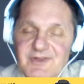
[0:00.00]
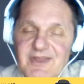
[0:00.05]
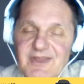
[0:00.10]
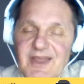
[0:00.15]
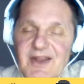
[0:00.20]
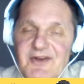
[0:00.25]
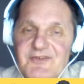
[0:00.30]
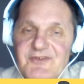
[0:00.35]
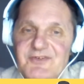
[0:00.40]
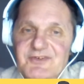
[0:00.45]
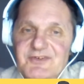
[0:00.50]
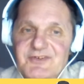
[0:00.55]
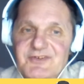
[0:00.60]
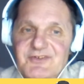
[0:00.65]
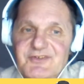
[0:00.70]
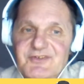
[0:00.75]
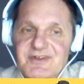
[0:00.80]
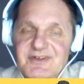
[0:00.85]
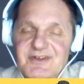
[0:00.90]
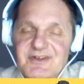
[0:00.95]

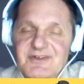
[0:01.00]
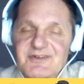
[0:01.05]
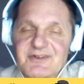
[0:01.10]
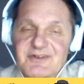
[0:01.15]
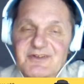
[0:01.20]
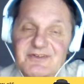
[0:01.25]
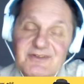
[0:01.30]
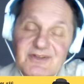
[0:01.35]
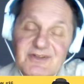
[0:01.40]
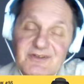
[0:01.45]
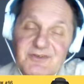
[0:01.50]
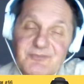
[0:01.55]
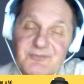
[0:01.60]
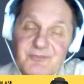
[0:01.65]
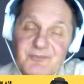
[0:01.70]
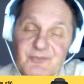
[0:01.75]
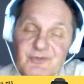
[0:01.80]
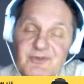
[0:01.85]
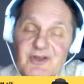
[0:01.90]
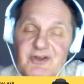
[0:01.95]
cancers and that
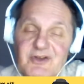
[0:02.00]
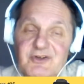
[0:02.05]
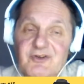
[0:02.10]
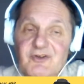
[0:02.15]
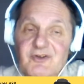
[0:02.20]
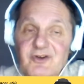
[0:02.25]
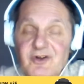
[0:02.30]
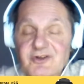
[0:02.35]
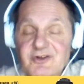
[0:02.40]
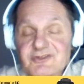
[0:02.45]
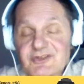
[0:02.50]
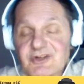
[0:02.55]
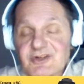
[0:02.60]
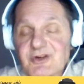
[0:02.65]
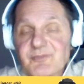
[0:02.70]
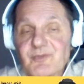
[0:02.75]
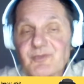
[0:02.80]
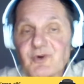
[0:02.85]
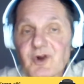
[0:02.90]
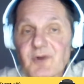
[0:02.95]

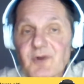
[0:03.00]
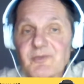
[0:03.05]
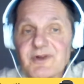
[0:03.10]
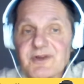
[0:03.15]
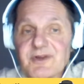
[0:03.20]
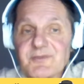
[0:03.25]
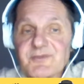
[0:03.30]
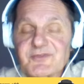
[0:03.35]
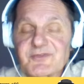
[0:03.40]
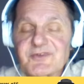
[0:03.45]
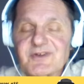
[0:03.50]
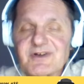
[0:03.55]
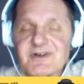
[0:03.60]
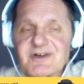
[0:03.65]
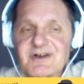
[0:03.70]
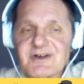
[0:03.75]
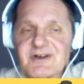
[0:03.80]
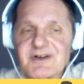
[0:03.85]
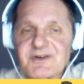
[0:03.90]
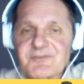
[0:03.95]
psychological problems
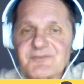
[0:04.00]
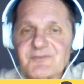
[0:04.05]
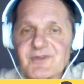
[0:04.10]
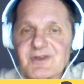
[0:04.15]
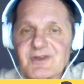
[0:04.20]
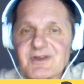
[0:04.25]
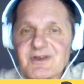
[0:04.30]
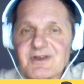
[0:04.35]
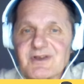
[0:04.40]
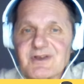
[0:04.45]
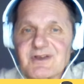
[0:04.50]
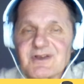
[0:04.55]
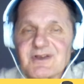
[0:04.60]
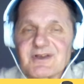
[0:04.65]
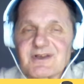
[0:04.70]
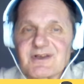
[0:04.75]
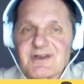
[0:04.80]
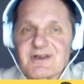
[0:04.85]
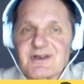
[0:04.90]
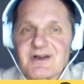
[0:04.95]

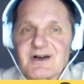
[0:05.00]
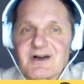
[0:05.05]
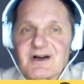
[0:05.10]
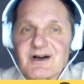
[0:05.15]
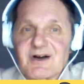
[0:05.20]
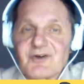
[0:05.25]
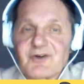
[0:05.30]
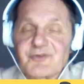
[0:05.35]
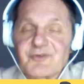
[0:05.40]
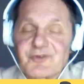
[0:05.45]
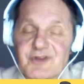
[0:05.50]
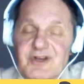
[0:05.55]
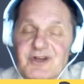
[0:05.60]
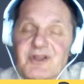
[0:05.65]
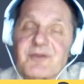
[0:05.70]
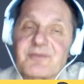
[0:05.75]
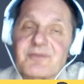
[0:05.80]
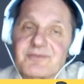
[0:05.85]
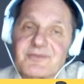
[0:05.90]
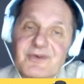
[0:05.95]
are
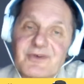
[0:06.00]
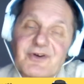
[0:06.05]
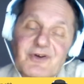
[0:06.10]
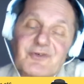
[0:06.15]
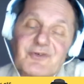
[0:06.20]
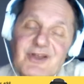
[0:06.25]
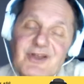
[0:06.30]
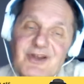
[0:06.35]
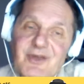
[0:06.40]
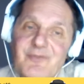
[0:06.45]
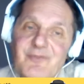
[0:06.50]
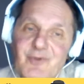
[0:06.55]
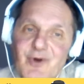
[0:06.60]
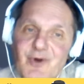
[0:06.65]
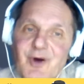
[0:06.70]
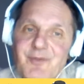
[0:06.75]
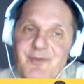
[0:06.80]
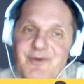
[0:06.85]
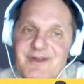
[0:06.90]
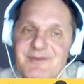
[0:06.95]
really a
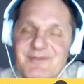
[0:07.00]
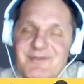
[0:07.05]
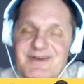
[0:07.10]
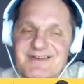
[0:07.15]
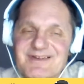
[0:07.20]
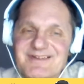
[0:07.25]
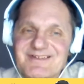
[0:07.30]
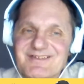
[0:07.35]
problem.